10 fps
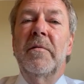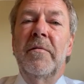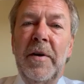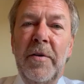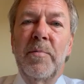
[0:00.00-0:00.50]

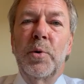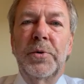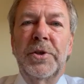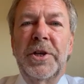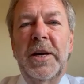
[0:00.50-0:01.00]
Very
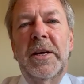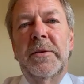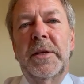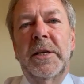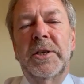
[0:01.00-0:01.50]
important day in
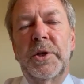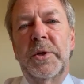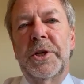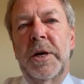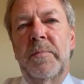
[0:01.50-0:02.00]
the
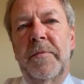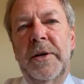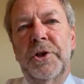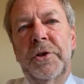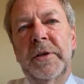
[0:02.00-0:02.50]
suicide
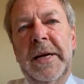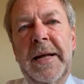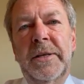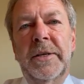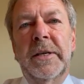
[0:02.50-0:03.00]
prevention
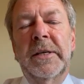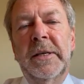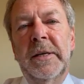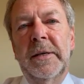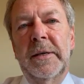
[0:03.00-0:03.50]
calendar
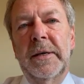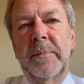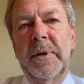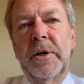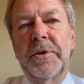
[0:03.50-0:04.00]

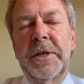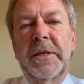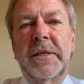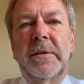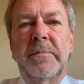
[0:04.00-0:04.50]
because
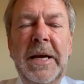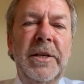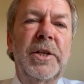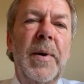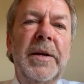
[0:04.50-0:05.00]
it tends
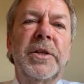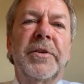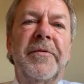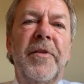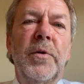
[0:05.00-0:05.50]
to act as a
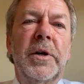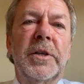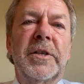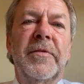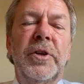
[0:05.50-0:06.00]

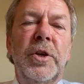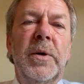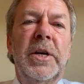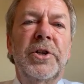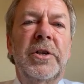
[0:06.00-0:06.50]
focus for new
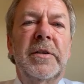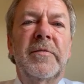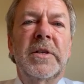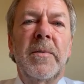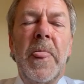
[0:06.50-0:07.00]

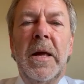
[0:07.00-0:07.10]
initiatives,